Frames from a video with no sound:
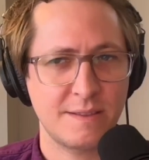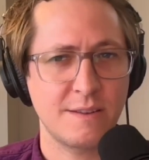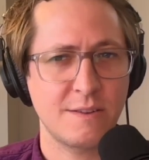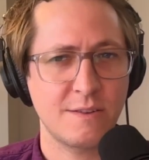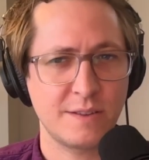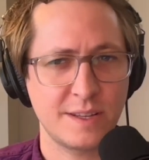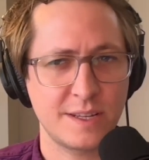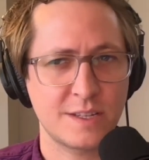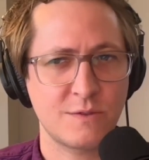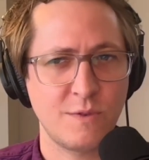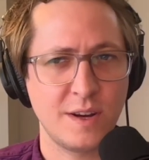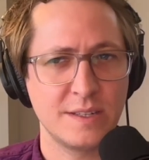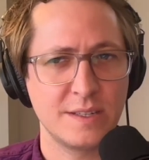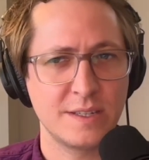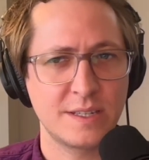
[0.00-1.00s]
the earliest
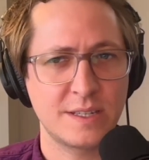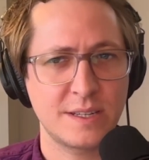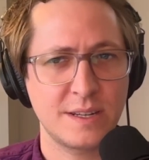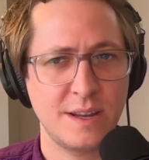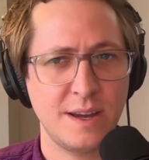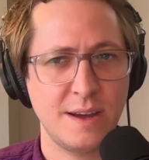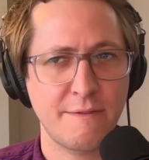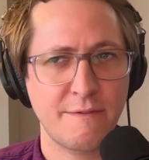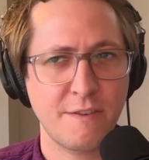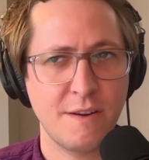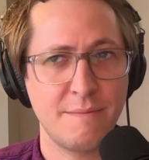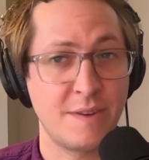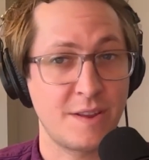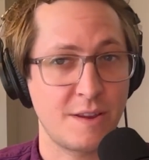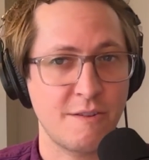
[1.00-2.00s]
ones
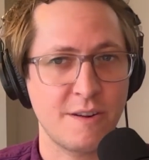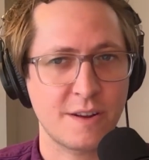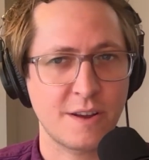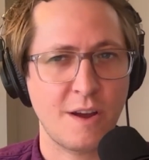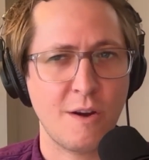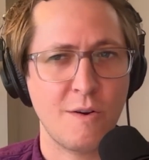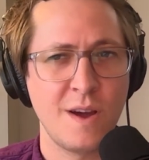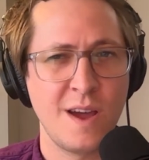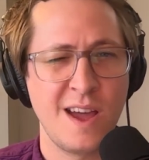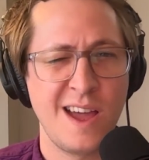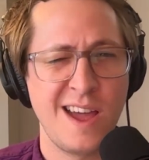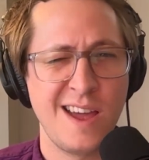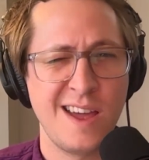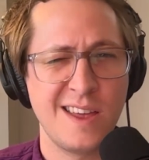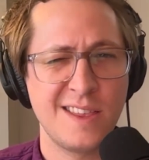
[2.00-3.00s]
from a year ago,
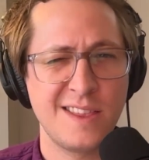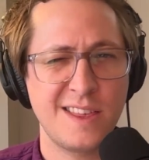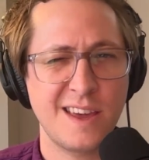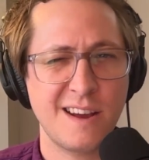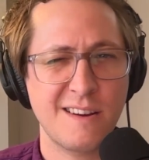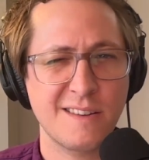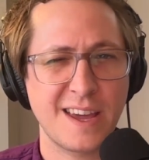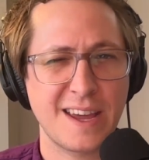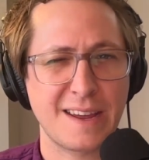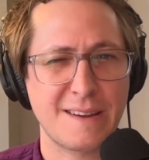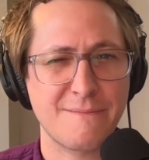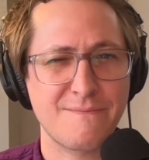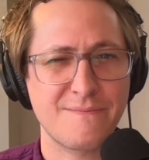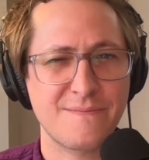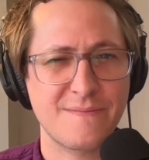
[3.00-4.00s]
they're
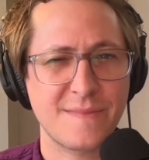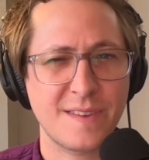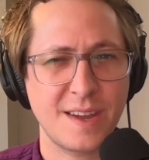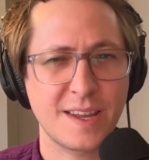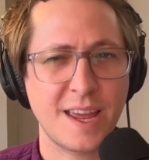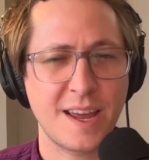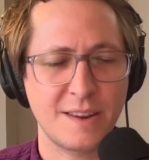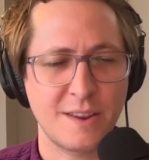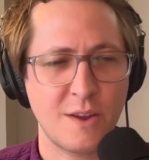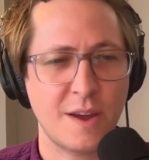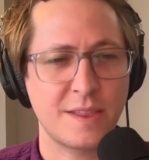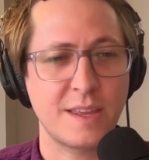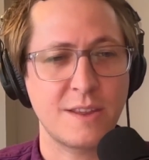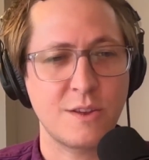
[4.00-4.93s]
like, again, you had the